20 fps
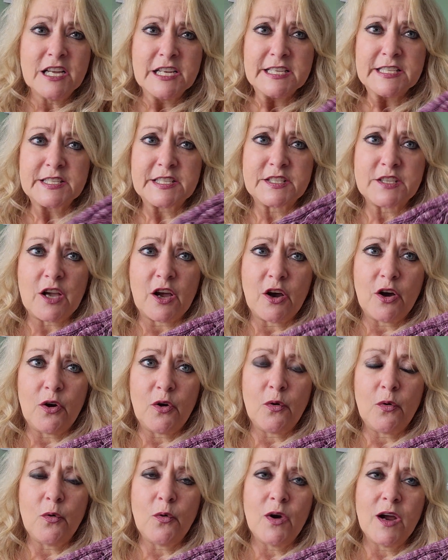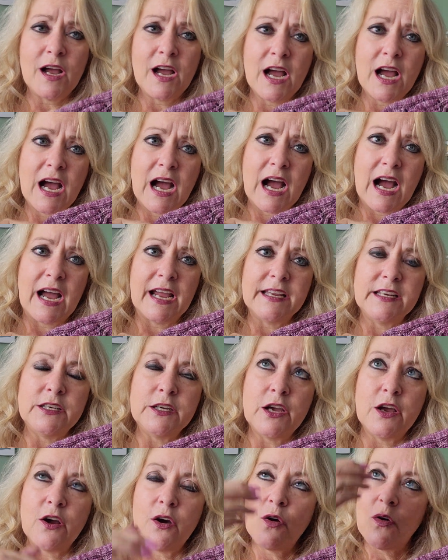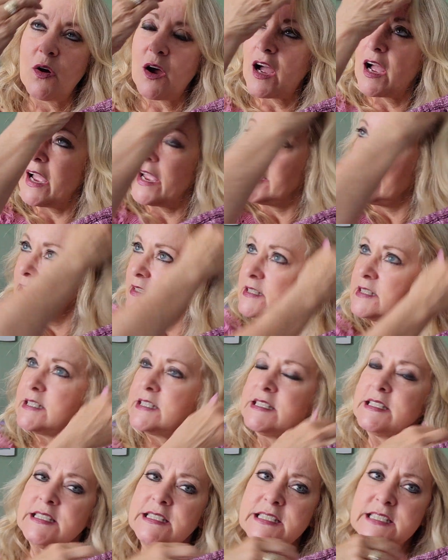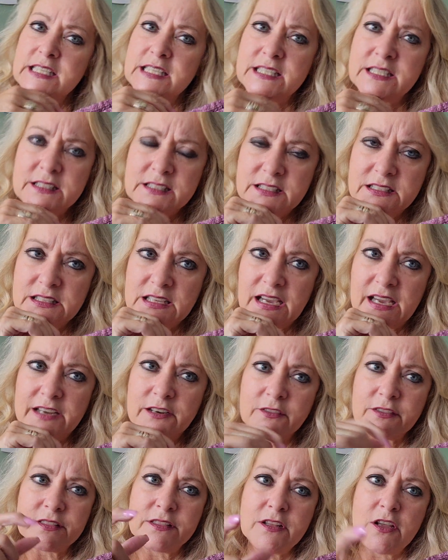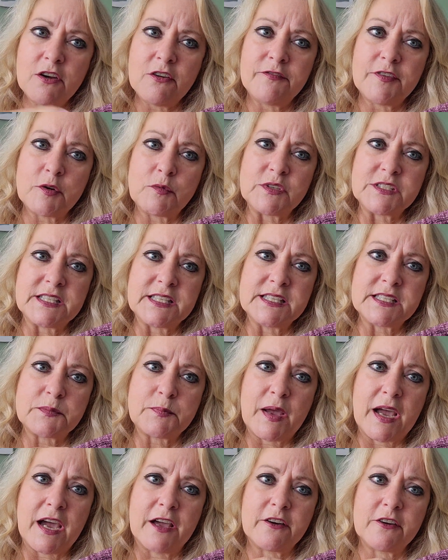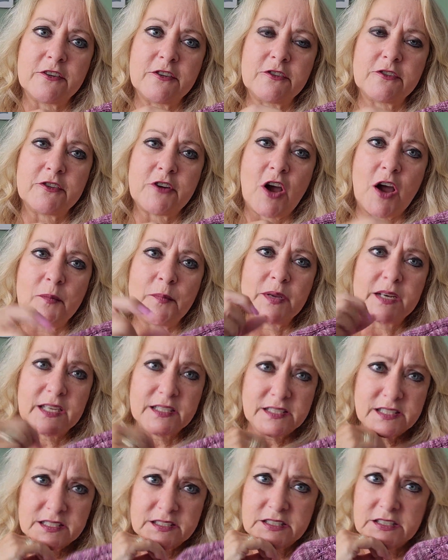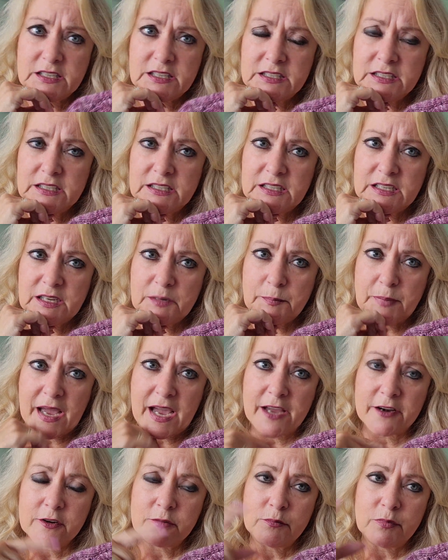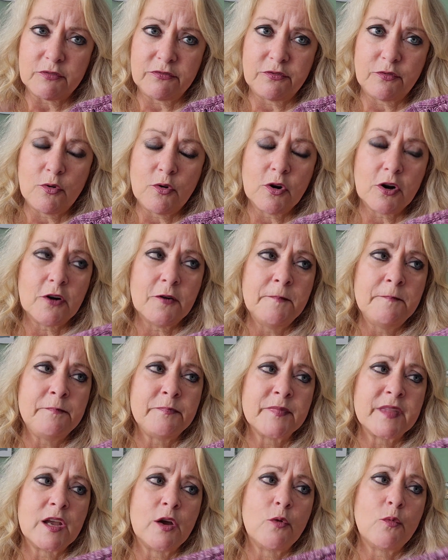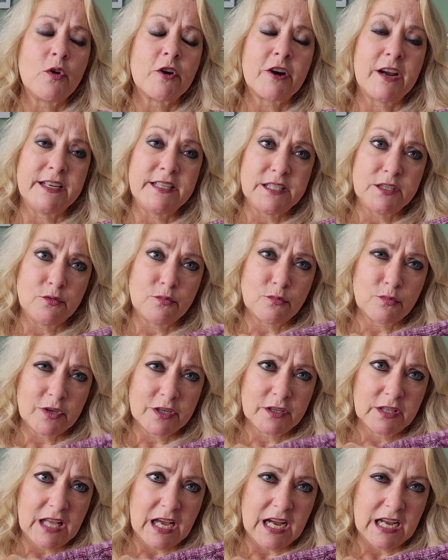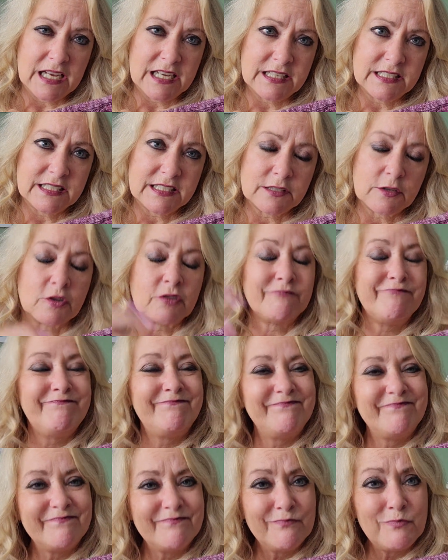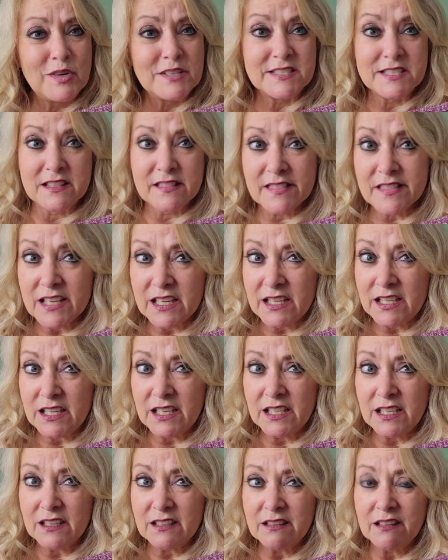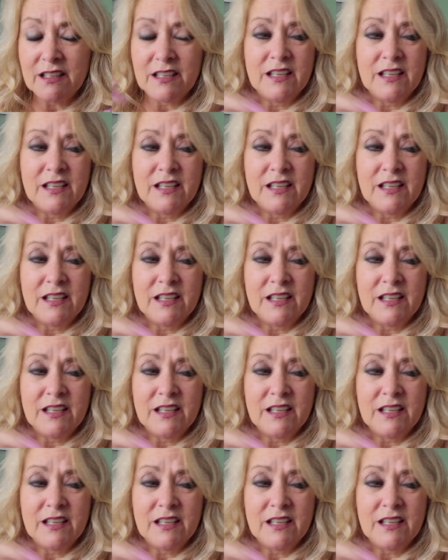So I know I don't know if it was this pattern or not, but I did a pattern before where I didn't realize or wasn't thinking,